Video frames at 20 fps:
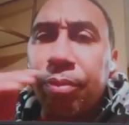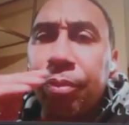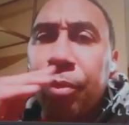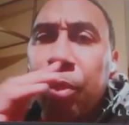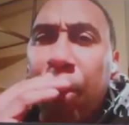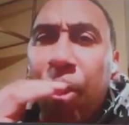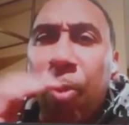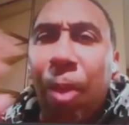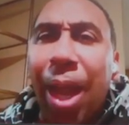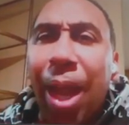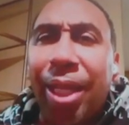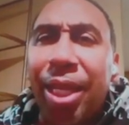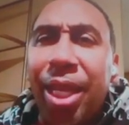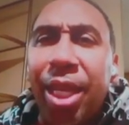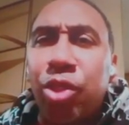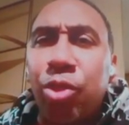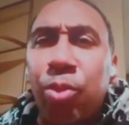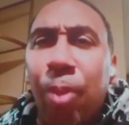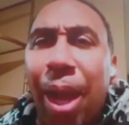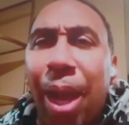Well, why
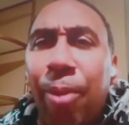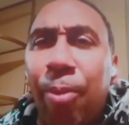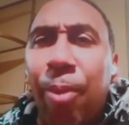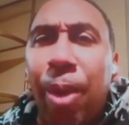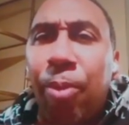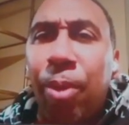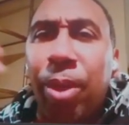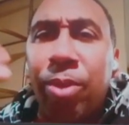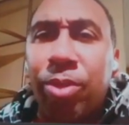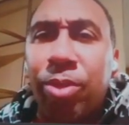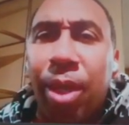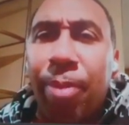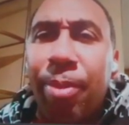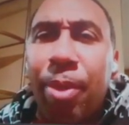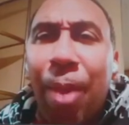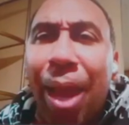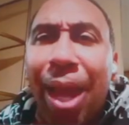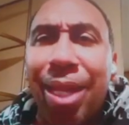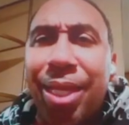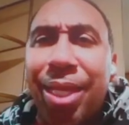can't you? Tell me
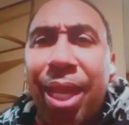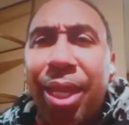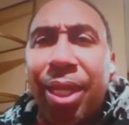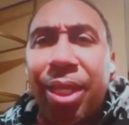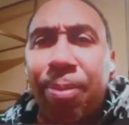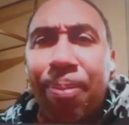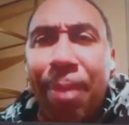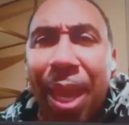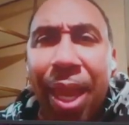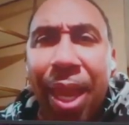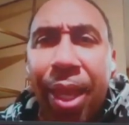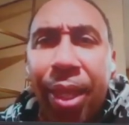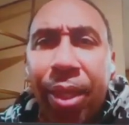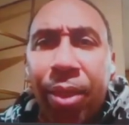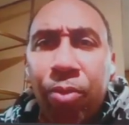why he can't get the bag.